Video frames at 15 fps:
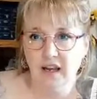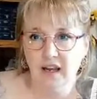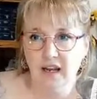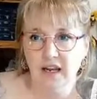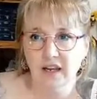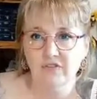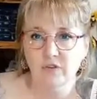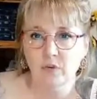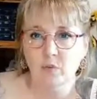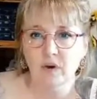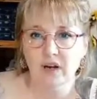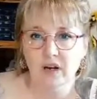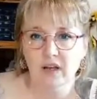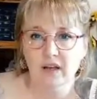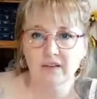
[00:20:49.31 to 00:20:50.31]
even
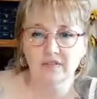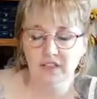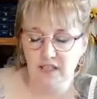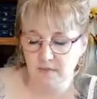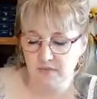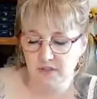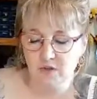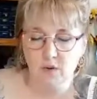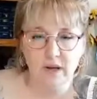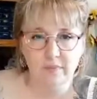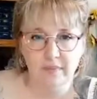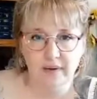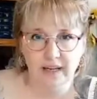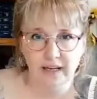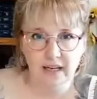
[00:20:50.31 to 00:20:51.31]
when life seems
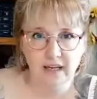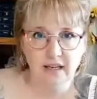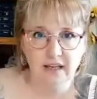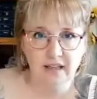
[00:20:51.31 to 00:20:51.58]
quite bleak,